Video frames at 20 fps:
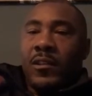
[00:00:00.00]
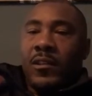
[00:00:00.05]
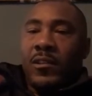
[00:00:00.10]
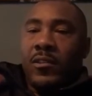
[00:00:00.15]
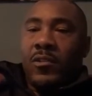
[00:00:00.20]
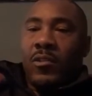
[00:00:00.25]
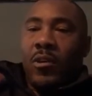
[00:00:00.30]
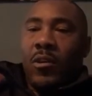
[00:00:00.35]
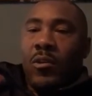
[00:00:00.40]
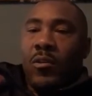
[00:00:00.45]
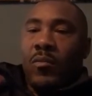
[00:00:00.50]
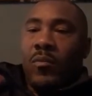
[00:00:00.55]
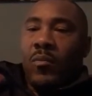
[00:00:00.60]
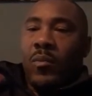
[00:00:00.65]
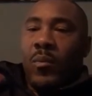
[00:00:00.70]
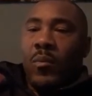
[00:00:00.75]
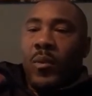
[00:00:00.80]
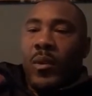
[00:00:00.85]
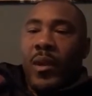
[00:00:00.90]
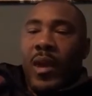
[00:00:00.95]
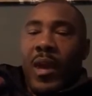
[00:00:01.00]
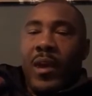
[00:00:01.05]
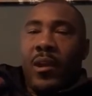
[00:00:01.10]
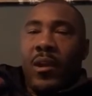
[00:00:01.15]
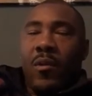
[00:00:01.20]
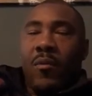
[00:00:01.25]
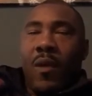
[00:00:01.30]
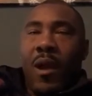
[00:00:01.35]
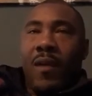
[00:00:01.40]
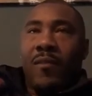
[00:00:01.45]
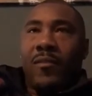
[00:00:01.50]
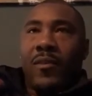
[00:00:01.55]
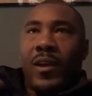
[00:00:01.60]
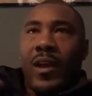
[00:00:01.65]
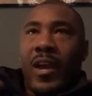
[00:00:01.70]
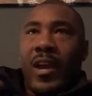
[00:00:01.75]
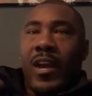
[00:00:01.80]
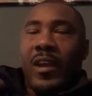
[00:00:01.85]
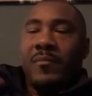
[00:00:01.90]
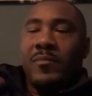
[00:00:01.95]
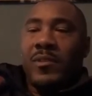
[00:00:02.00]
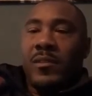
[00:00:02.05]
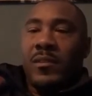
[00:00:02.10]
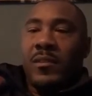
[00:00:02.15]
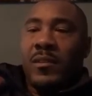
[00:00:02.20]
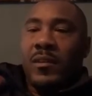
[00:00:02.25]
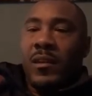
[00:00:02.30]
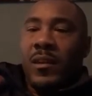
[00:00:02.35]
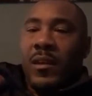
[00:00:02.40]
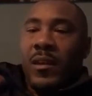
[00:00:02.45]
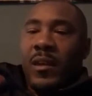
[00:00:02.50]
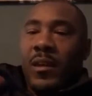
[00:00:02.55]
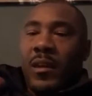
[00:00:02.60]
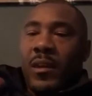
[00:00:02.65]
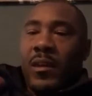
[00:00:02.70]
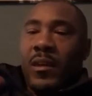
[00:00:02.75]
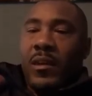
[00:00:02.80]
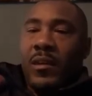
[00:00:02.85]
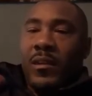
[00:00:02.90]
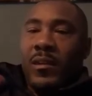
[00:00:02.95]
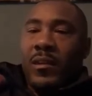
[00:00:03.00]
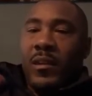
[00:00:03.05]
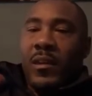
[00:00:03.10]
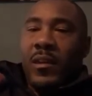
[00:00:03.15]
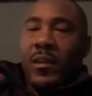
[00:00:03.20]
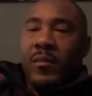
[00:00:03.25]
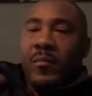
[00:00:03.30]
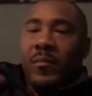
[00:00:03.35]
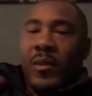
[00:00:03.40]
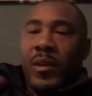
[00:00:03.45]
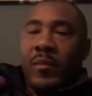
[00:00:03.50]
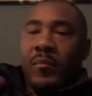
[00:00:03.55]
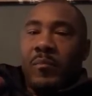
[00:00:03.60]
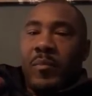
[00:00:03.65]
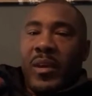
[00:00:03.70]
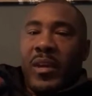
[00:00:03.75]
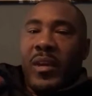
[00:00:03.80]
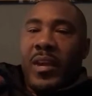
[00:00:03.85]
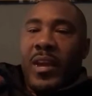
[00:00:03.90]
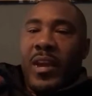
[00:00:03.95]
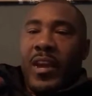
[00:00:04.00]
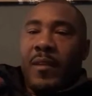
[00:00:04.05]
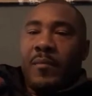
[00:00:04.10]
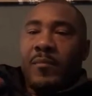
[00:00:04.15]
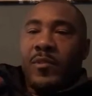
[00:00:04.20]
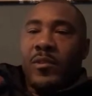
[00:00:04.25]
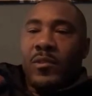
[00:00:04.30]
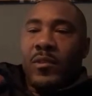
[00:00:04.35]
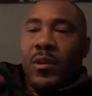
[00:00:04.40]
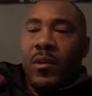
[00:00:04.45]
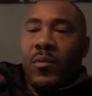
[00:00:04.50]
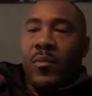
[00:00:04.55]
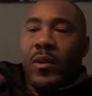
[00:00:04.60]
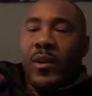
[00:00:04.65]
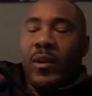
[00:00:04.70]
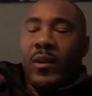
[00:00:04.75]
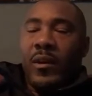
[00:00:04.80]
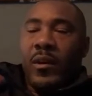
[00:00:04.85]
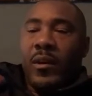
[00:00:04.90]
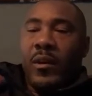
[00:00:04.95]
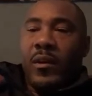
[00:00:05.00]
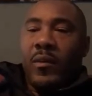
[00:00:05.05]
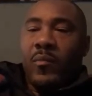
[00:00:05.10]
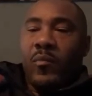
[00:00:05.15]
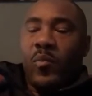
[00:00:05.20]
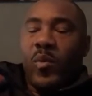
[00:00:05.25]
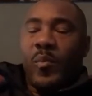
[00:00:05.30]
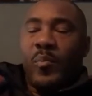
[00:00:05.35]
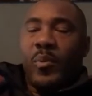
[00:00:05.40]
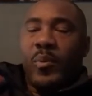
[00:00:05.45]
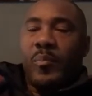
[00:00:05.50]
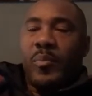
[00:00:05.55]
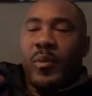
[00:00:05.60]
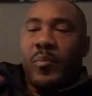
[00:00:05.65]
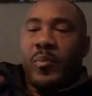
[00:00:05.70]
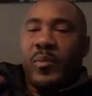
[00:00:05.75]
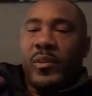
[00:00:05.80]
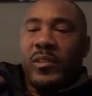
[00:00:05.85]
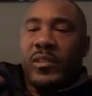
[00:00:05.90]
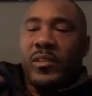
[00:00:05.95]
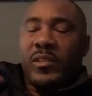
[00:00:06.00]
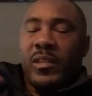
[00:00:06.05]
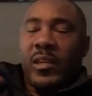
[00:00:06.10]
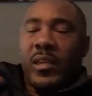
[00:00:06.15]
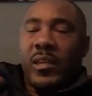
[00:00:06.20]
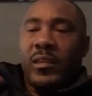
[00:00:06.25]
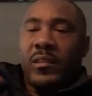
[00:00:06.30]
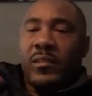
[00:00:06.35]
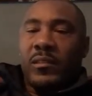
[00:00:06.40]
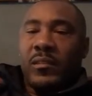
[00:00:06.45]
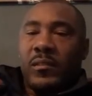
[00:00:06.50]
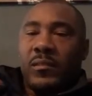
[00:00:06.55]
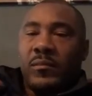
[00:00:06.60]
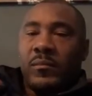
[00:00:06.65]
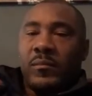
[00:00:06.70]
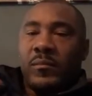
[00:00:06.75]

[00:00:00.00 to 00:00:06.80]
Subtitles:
You know, when we had our rival games and big games, you know, we put people in the stands.